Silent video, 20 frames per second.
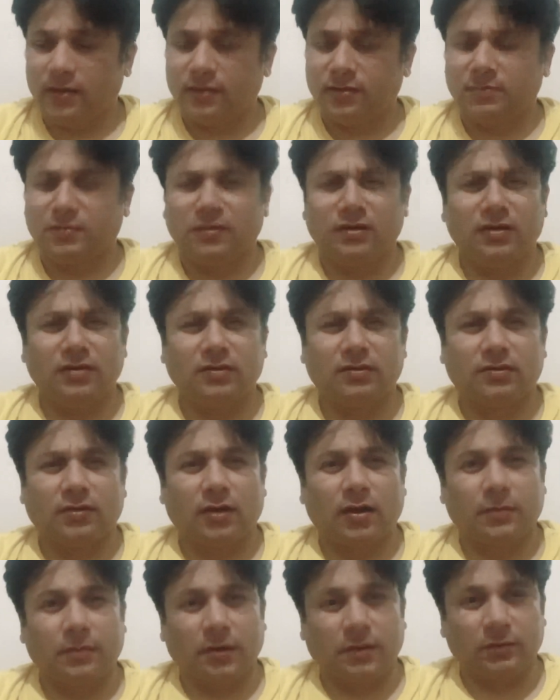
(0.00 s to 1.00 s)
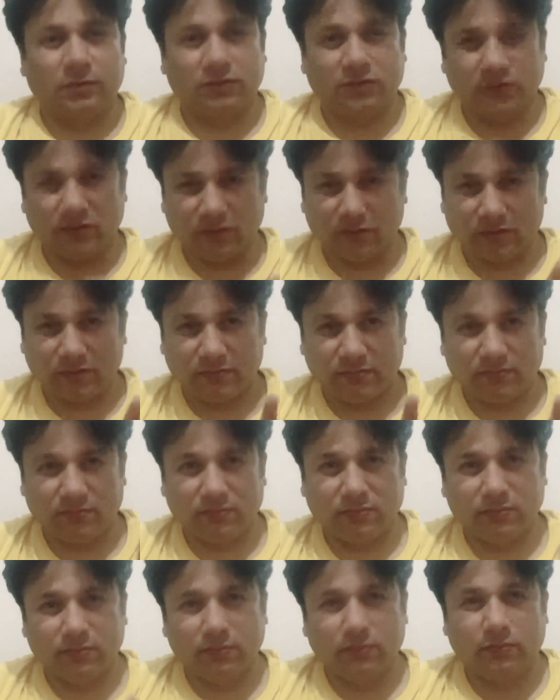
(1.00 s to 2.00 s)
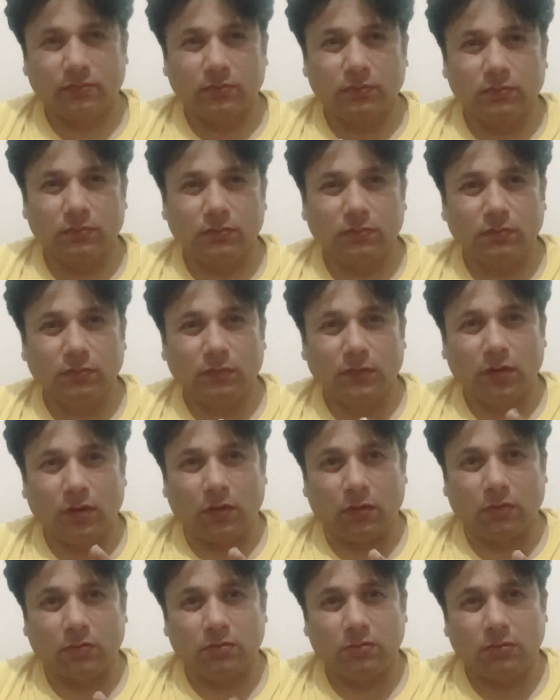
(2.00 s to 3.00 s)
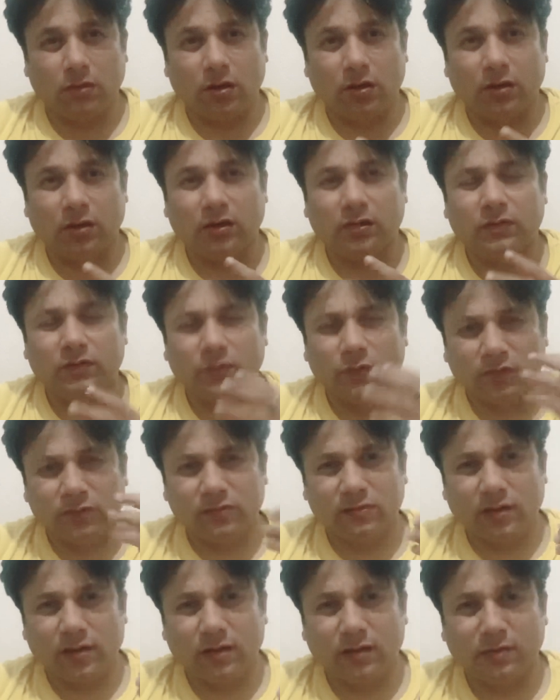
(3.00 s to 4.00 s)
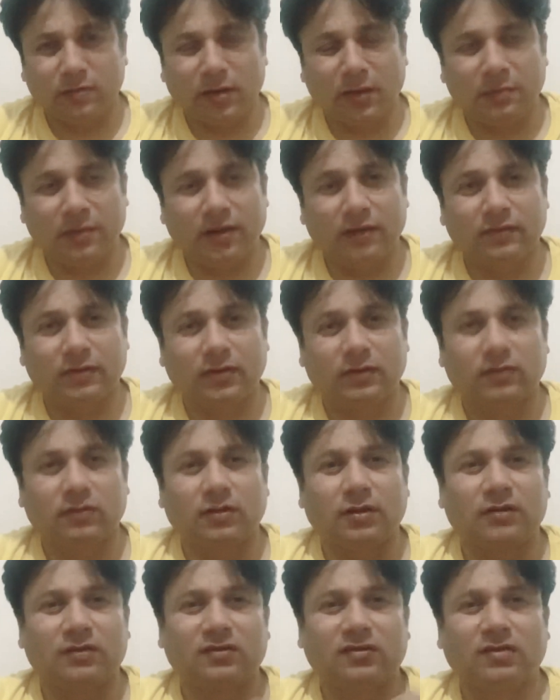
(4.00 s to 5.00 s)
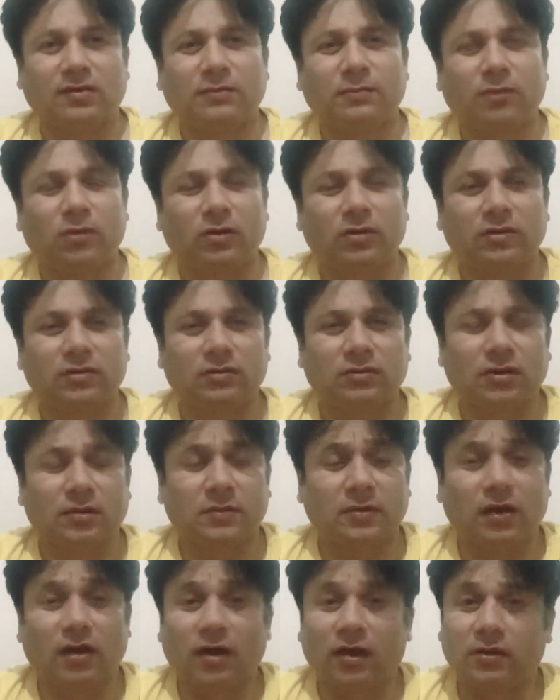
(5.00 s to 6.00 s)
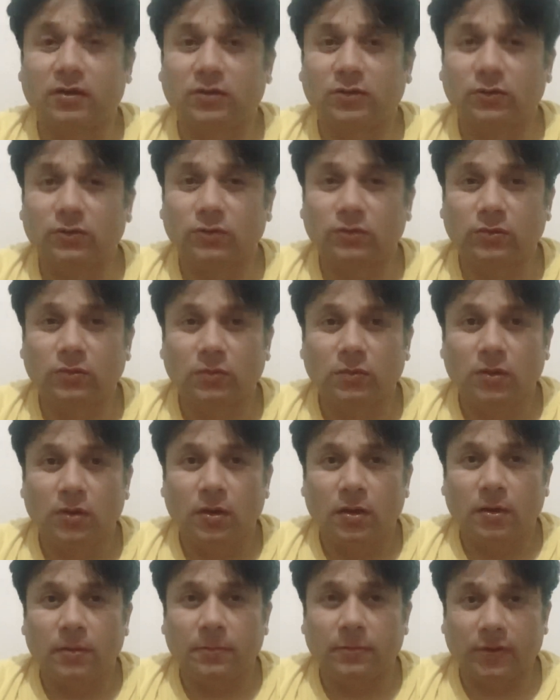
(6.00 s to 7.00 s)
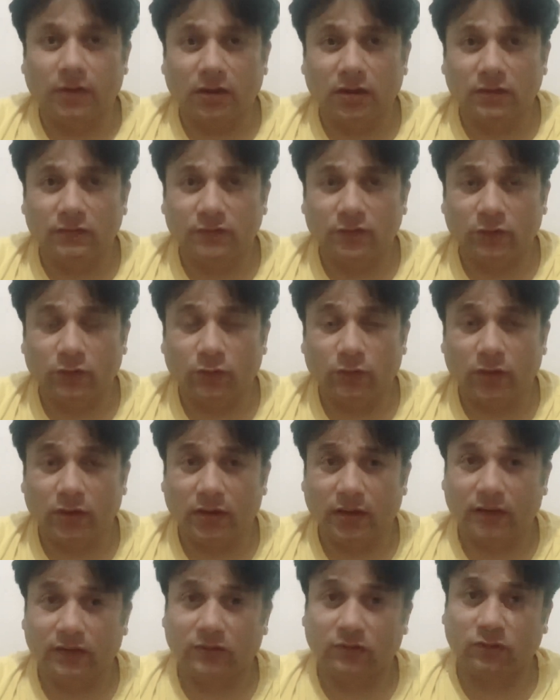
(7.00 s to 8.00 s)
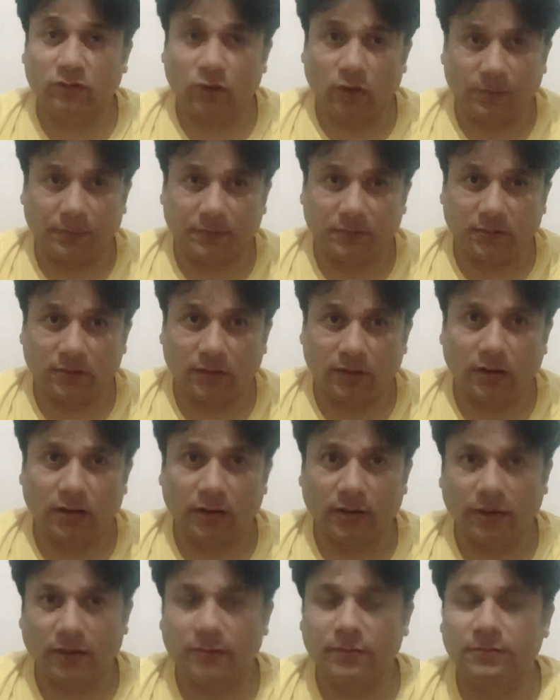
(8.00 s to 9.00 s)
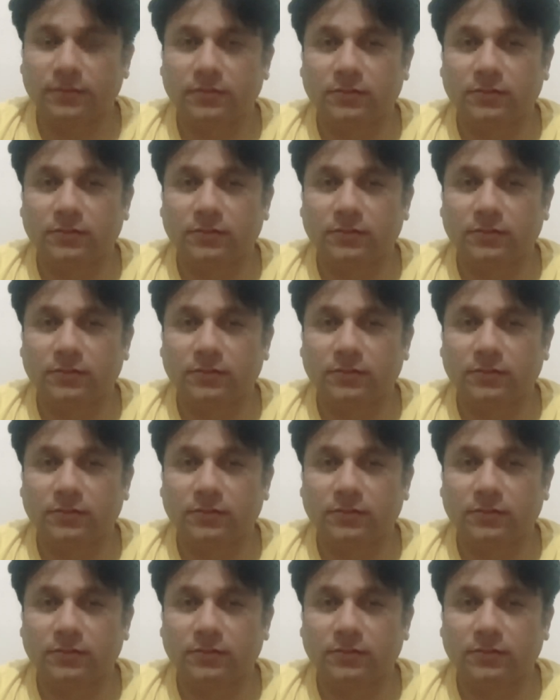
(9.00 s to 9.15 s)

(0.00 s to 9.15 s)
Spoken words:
the meantime, I was just, it was there in my mind that at some point in time I had to begin with where I stopped earlier.